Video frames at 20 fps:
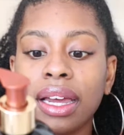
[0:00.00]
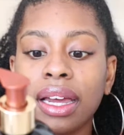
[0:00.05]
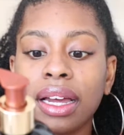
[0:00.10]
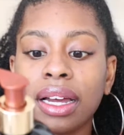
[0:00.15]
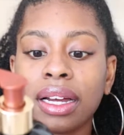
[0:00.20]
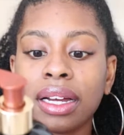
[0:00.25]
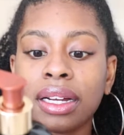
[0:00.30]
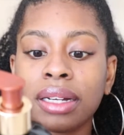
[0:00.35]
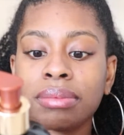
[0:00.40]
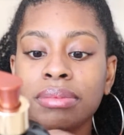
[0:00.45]

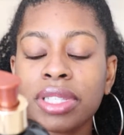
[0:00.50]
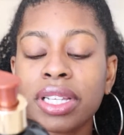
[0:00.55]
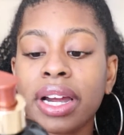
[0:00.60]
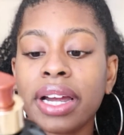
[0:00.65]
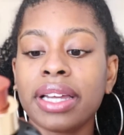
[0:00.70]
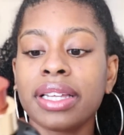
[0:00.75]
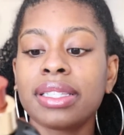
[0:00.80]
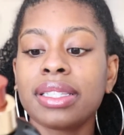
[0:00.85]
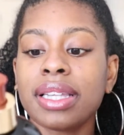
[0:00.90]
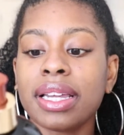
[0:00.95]

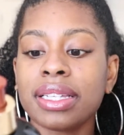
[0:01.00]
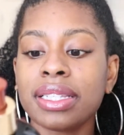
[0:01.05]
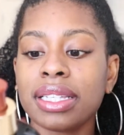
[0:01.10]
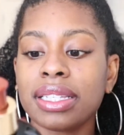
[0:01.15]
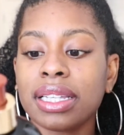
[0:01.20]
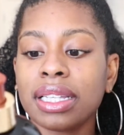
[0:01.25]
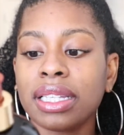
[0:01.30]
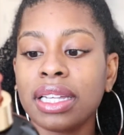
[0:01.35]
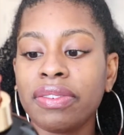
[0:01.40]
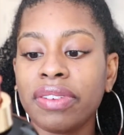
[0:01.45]
it says
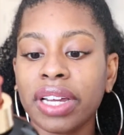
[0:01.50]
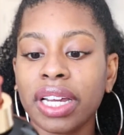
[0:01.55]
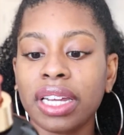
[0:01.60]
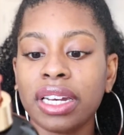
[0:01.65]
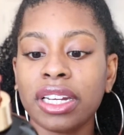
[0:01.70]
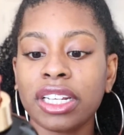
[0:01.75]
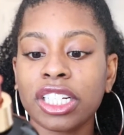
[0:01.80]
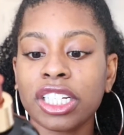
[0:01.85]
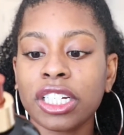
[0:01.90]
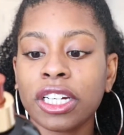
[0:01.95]
it's a leave-in
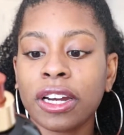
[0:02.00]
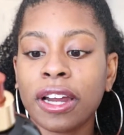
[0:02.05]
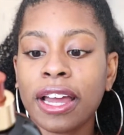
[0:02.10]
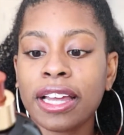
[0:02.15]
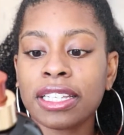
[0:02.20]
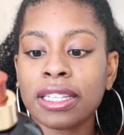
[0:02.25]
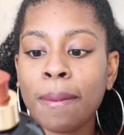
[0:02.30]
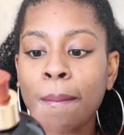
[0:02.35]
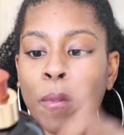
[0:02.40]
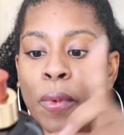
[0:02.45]
conditioner
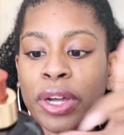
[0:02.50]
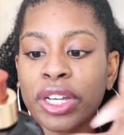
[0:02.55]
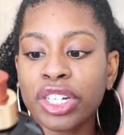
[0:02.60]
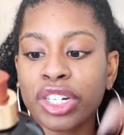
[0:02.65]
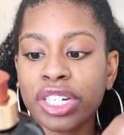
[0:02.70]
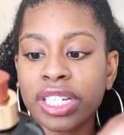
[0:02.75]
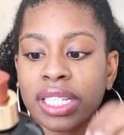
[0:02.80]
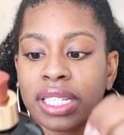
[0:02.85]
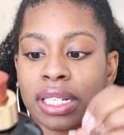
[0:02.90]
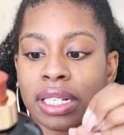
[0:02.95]
as a
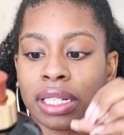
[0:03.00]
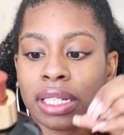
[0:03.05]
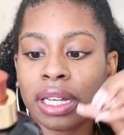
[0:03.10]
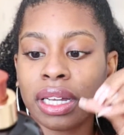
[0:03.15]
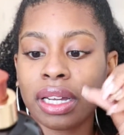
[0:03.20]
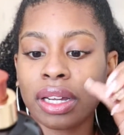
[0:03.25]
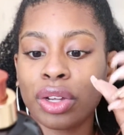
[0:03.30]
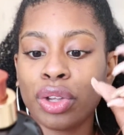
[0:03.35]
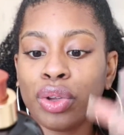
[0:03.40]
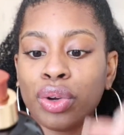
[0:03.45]
moisture
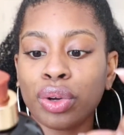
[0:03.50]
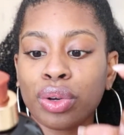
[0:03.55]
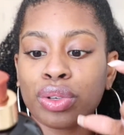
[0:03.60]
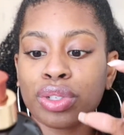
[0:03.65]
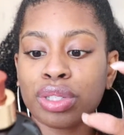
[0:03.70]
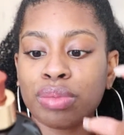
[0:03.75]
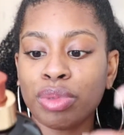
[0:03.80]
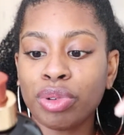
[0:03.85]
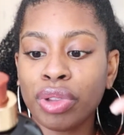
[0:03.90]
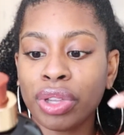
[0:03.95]
sealant cuticle
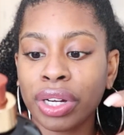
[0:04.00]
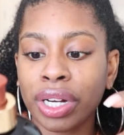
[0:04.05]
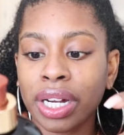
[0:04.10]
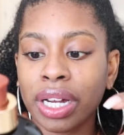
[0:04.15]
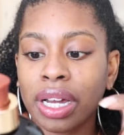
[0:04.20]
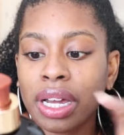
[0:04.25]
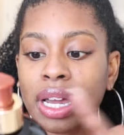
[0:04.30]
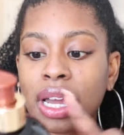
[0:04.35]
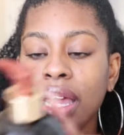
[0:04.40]
smoother.